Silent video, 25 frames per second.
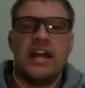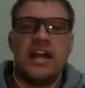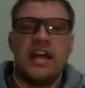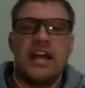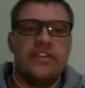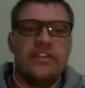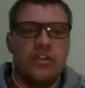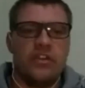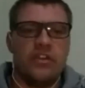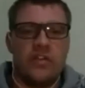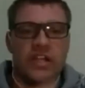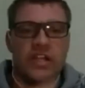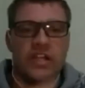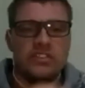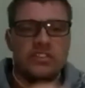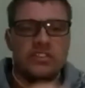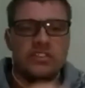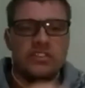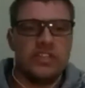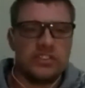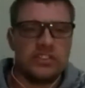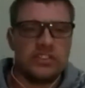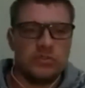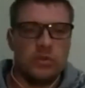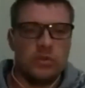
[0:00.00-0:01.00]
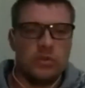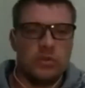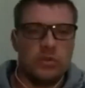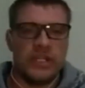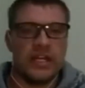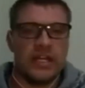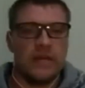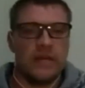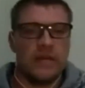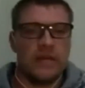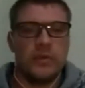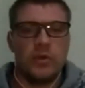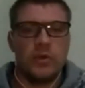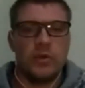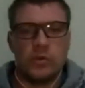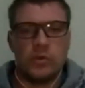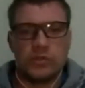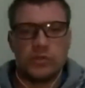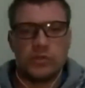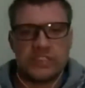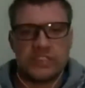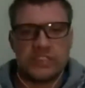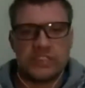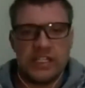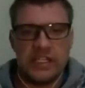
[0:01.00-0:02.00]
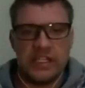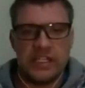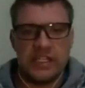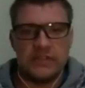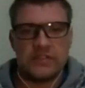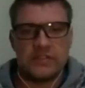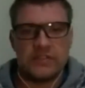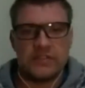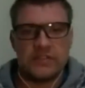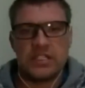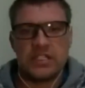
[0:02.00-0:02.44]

rest of us will become the Lord's slaves